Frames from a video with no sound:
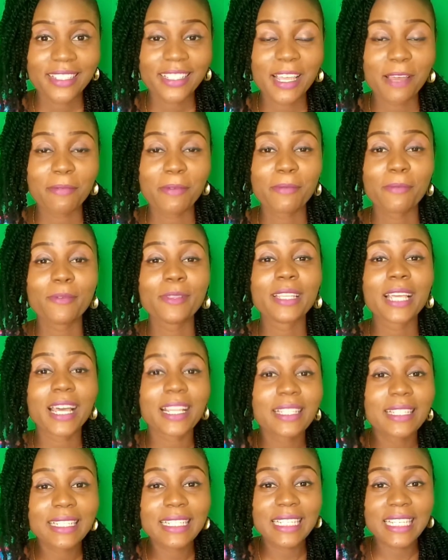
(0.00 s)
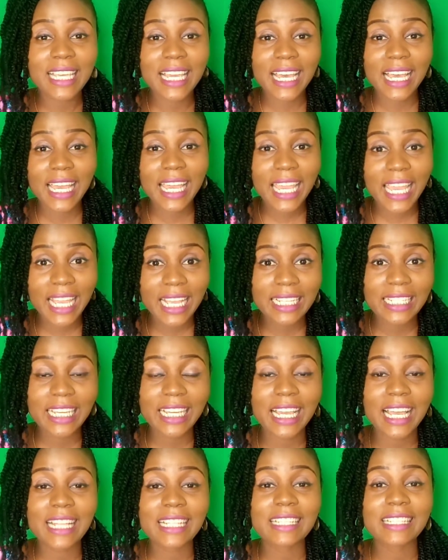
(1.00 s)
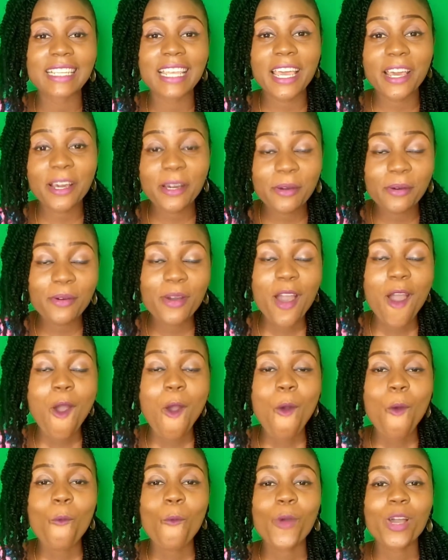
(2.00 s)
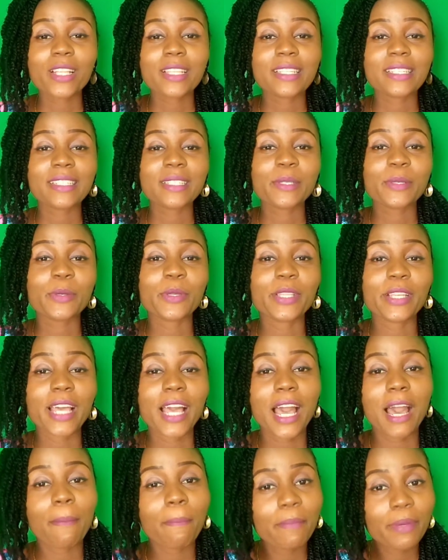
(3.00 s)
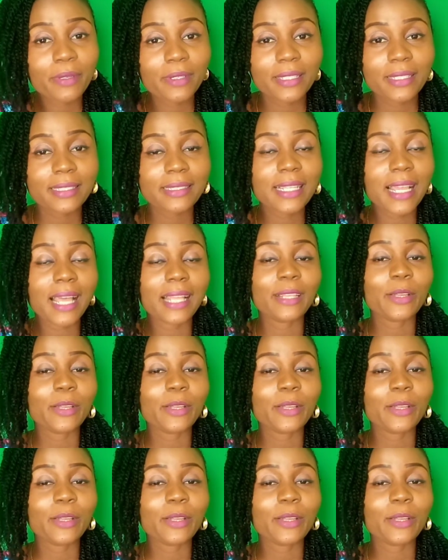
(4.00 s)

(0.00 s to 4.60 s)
They are people that see ahead, they can tell what's going to happen and